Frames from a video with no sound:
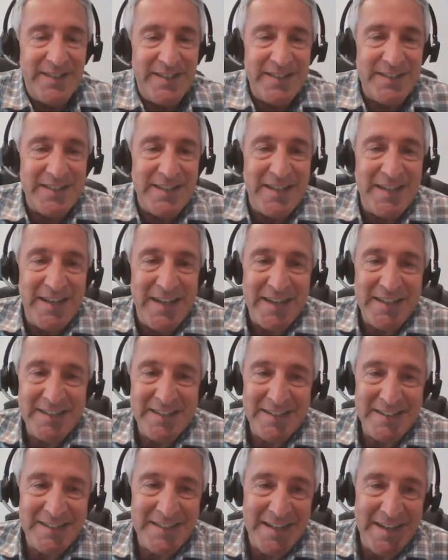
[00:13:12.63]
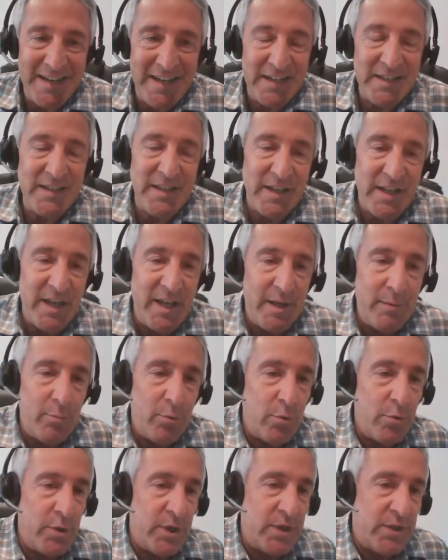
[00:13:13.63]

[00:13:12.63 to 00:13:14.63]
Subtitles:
disconnect and connect the cable.